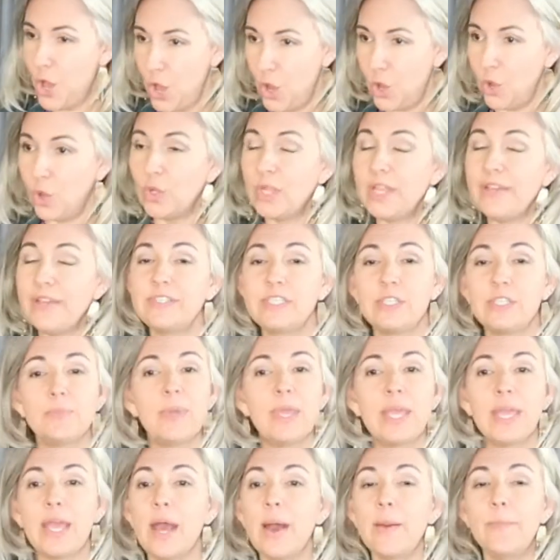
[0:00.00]
who lifts
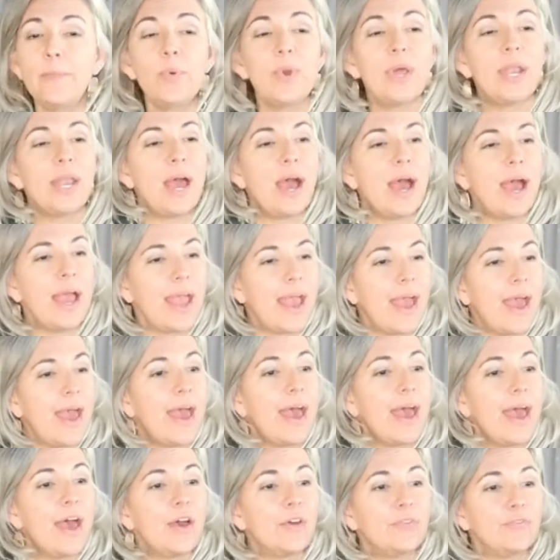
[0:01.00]
me up when I
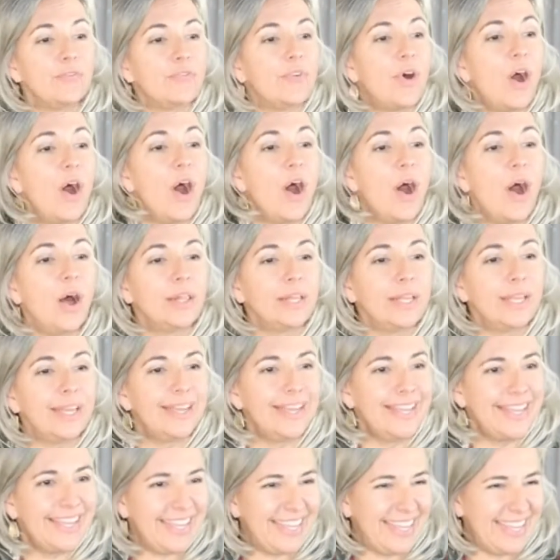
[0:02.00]
have
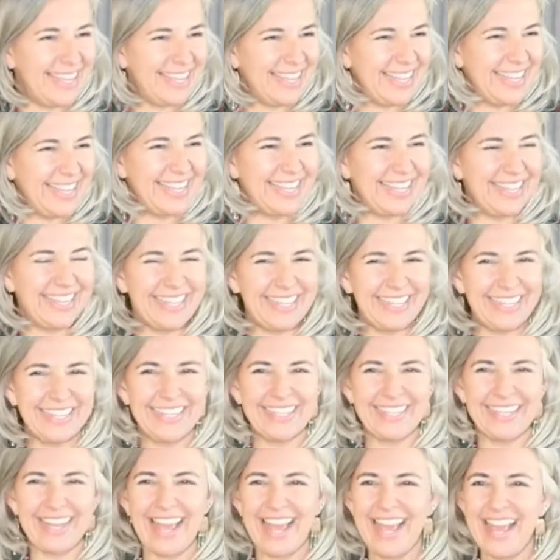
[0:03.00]

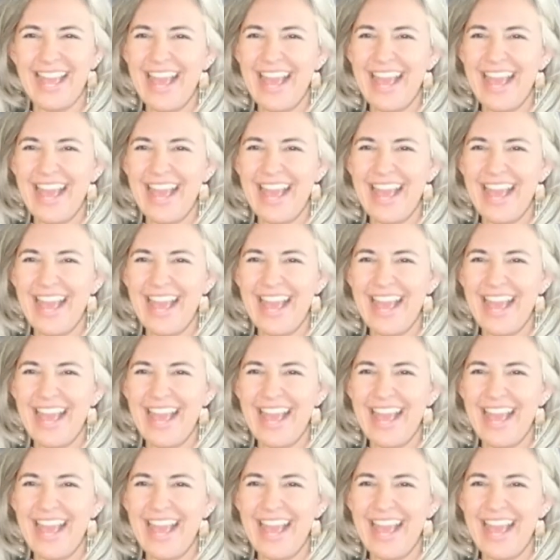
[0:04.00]
fallen.